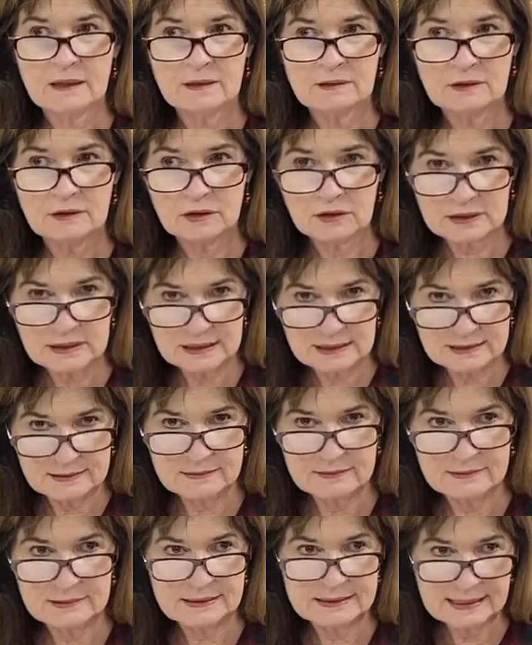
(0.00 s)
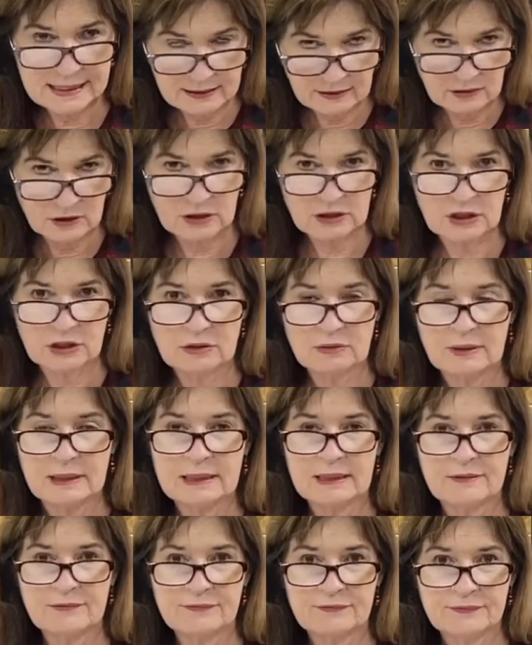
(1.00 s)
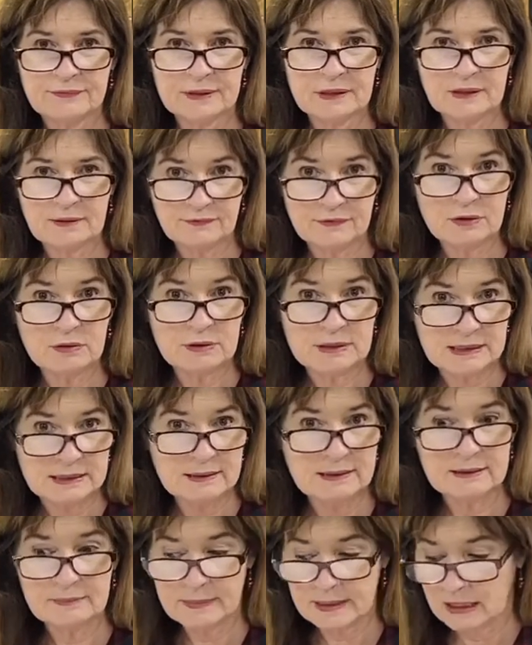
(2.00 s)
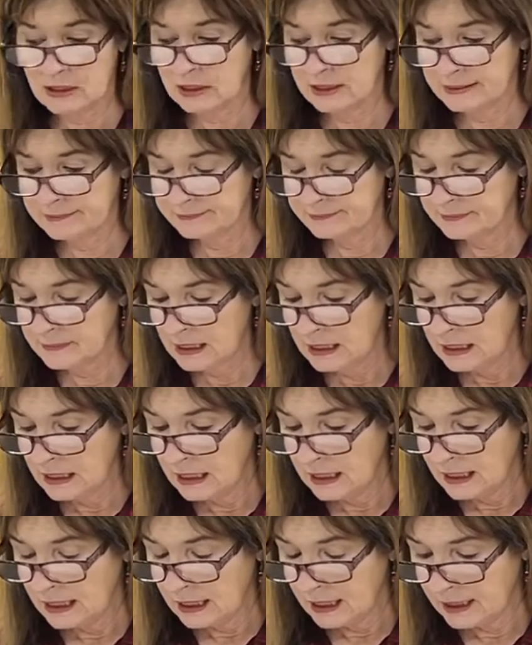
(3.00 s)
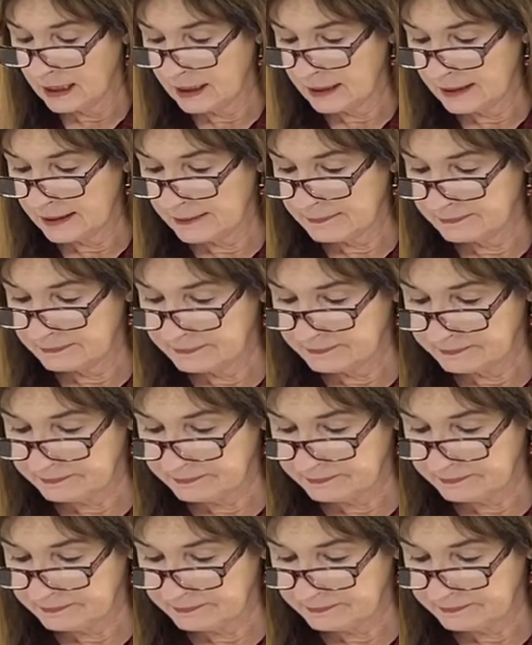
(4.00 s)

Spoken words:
looked down on you if you didn't marry. Now,